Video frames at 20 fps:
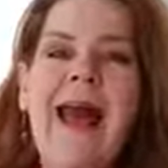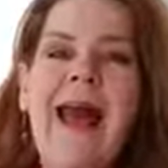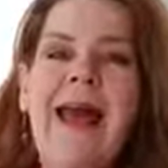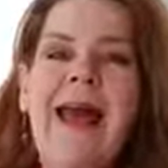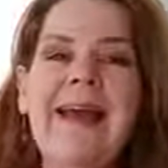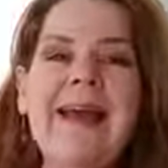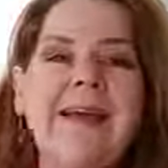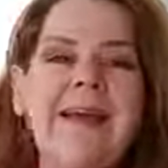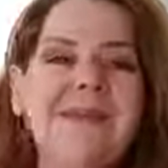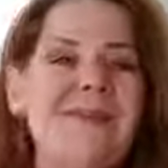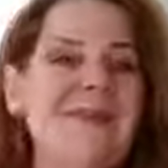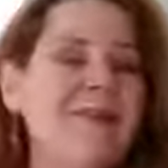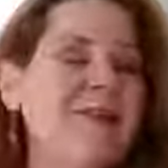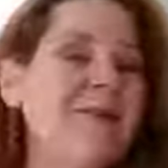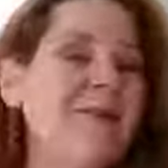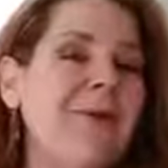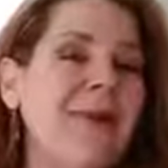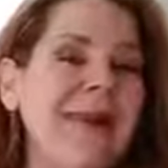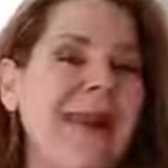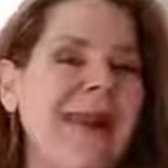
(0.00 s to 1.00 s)
And I'll see
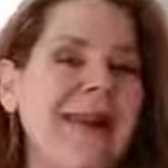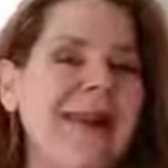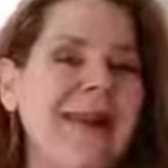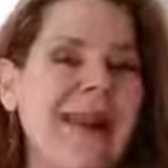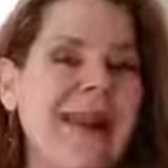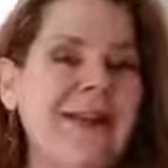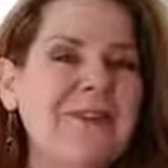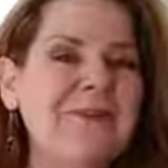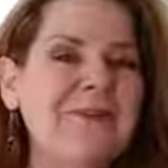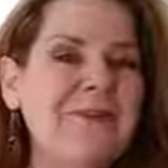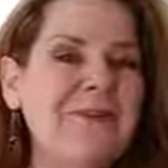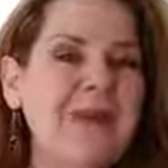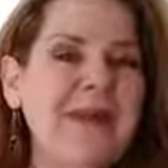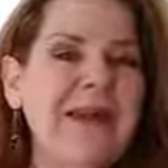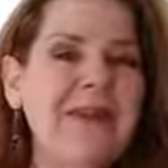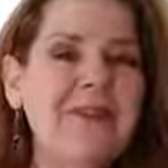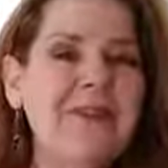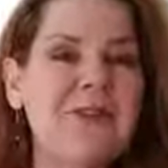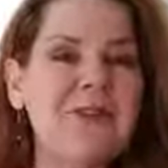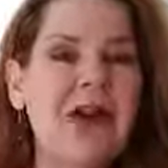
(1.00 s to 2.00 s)
you again next
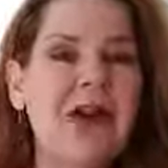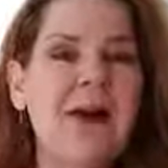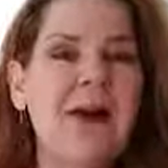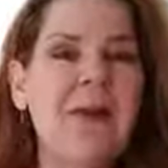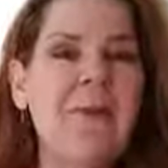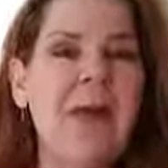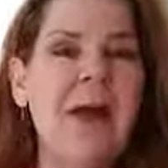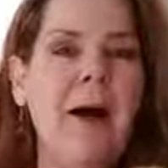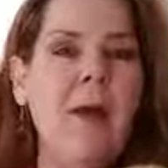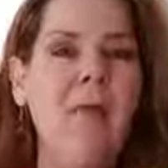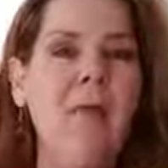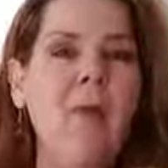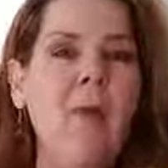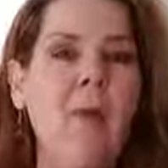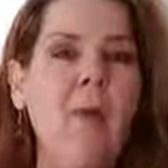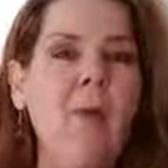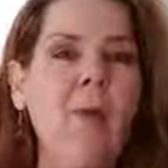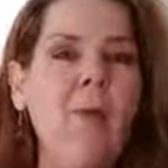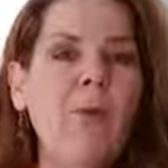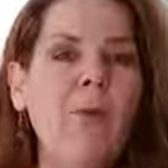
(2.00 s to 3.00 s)
week to talk about
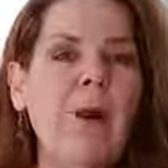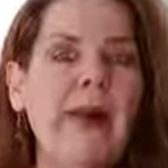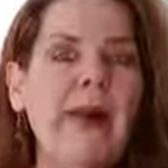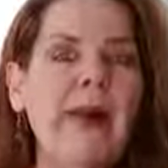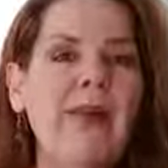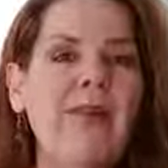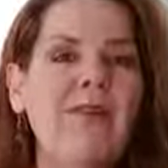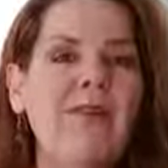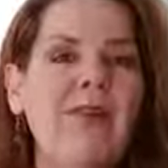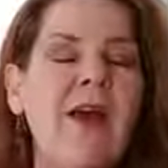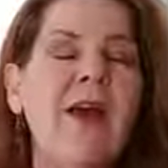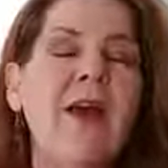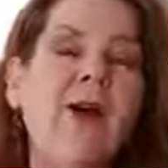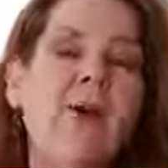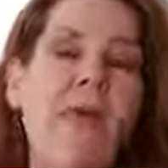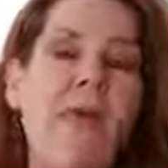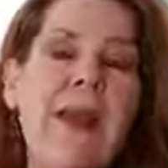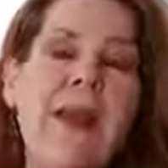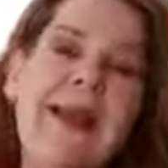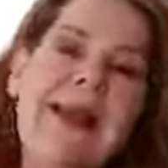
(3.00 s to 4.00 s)
more ways
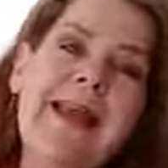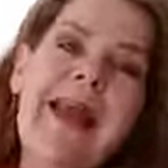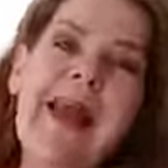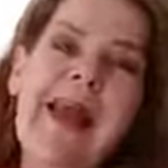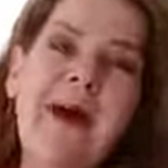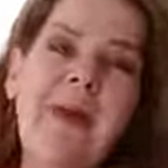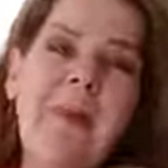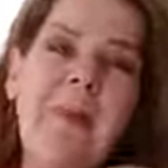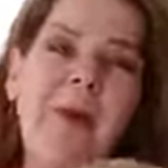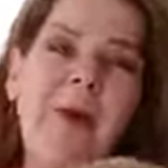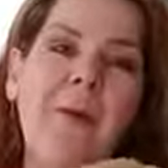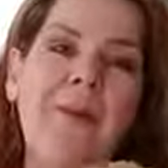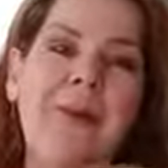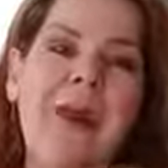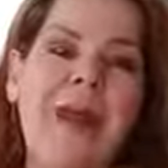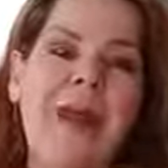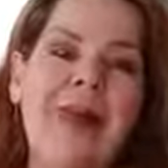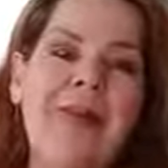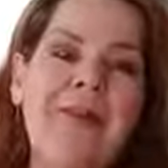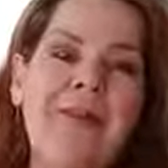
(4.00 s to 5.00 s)
we can help our
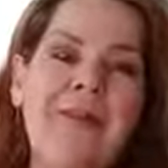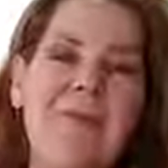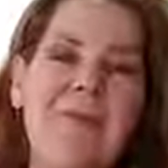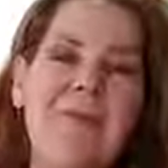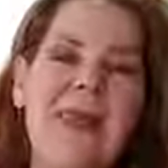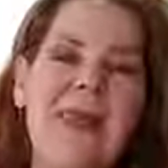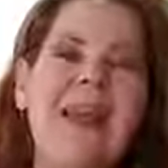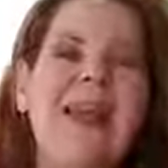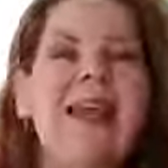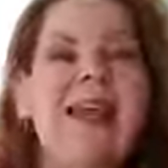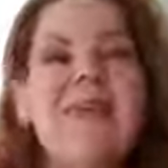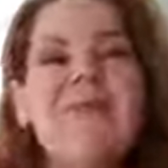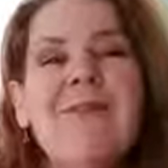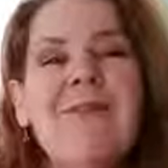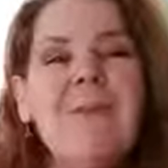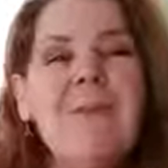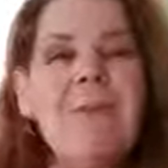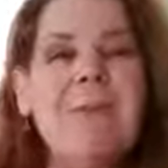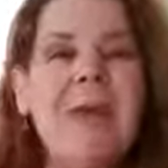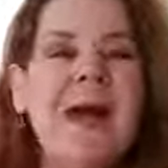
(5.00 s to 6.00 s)
pets and be
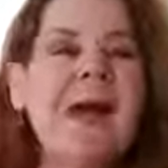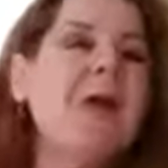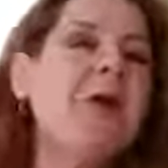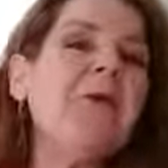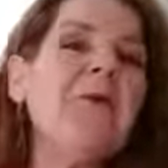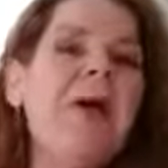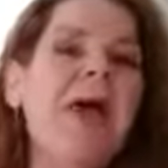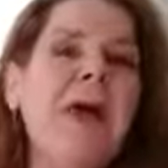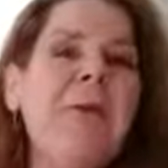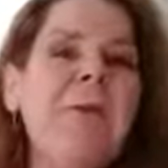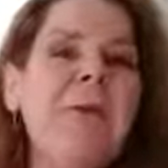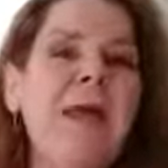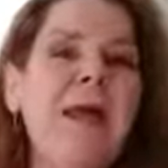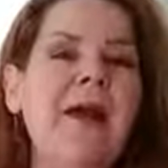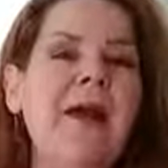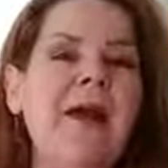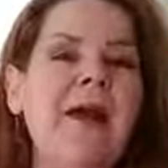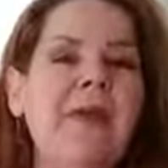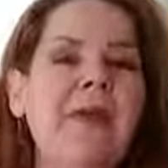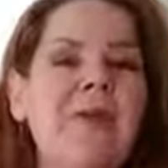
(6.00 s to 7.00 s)
even better pet
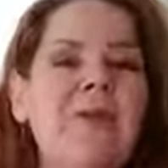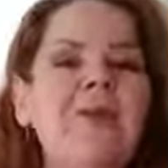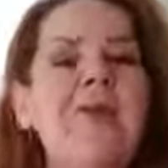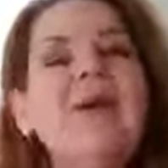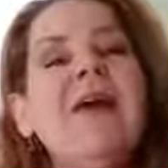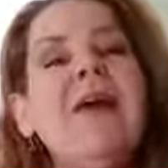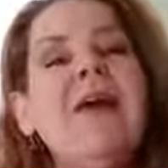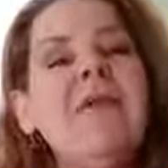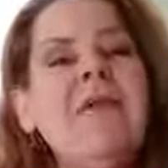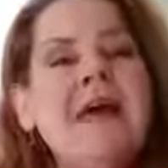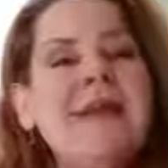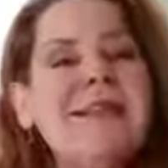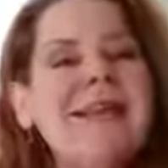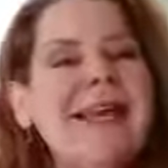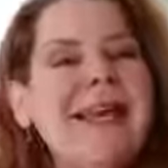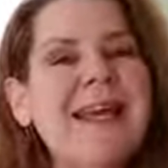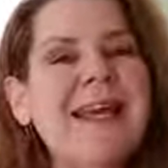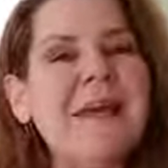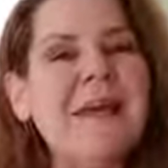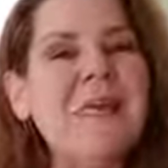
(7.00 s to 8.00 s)
parents by
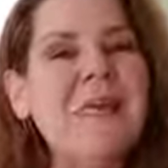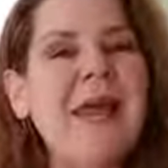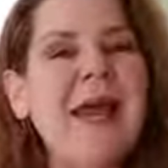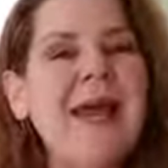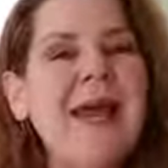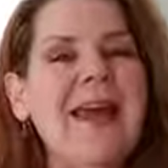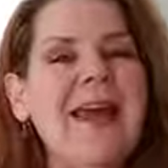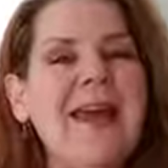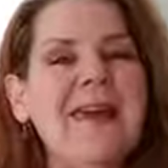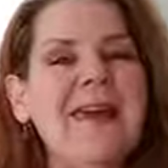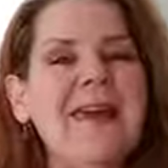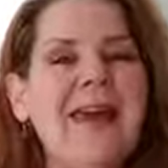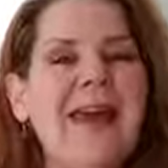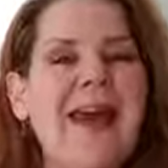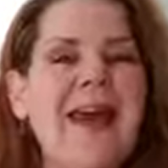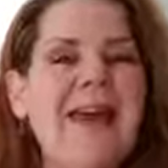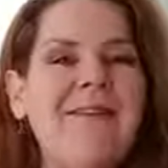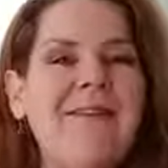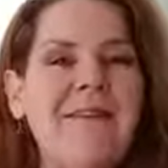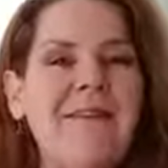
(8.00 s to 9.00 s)
taking a page
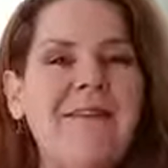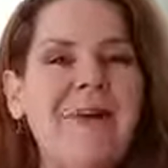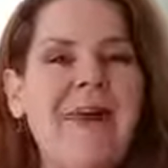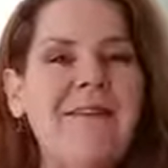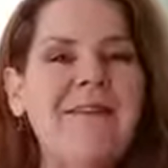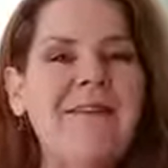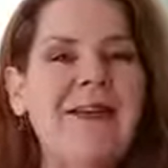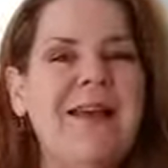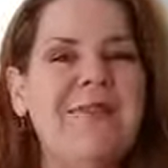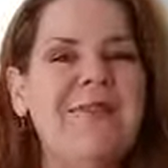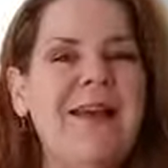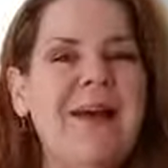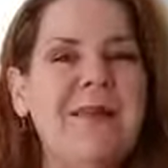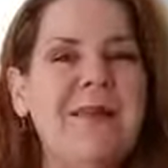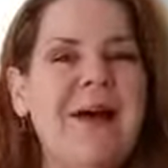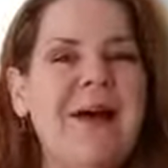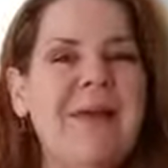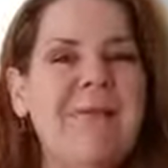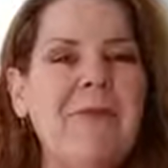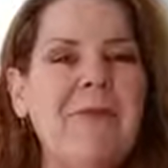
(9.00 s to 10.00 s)
out of the Pet Safety
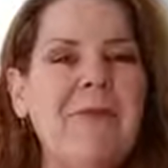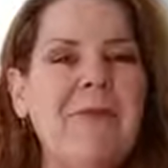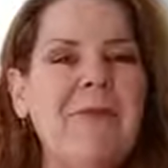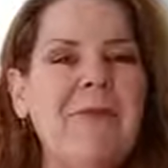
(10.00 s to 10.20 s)
Bible.